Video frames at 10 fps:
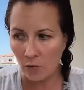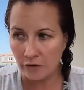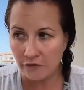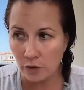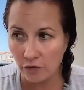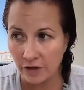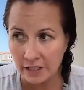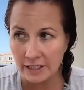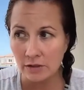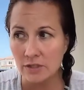we feel
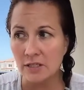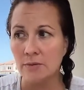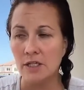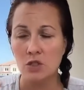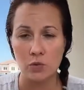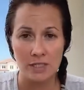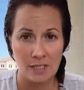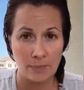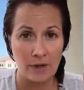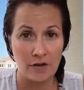very guilty because we
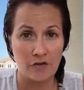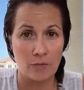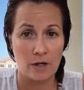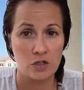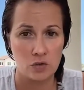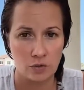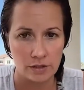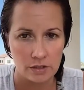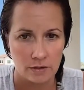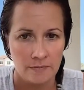separated from our
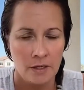source.